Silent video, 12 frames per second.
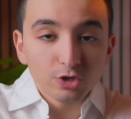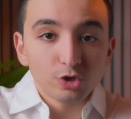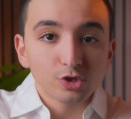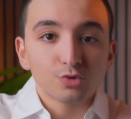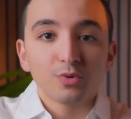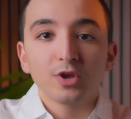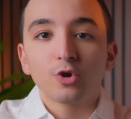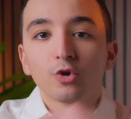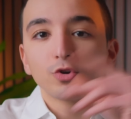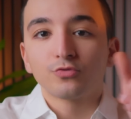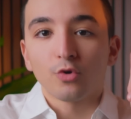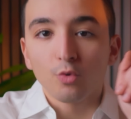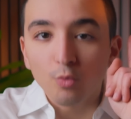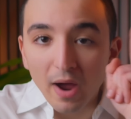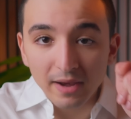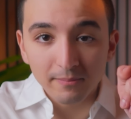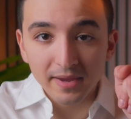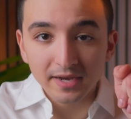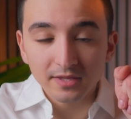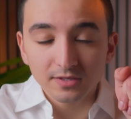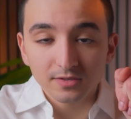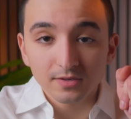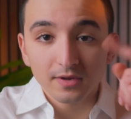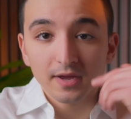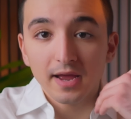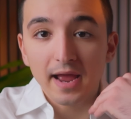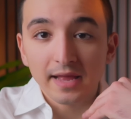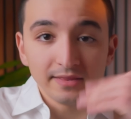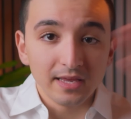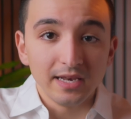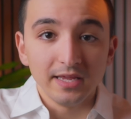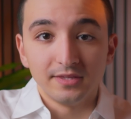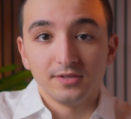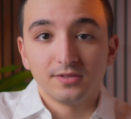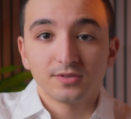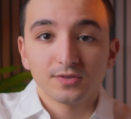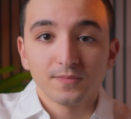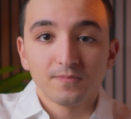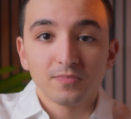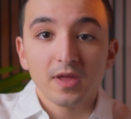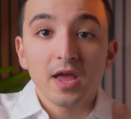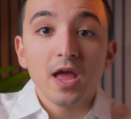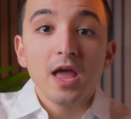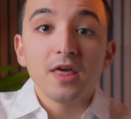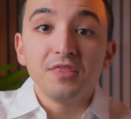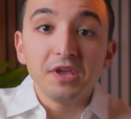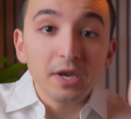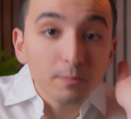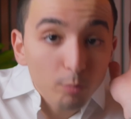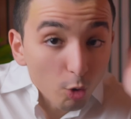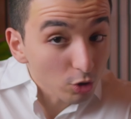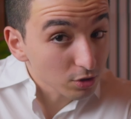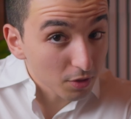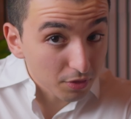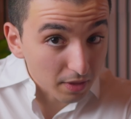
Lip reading: just record for 1 minute and delete it. The important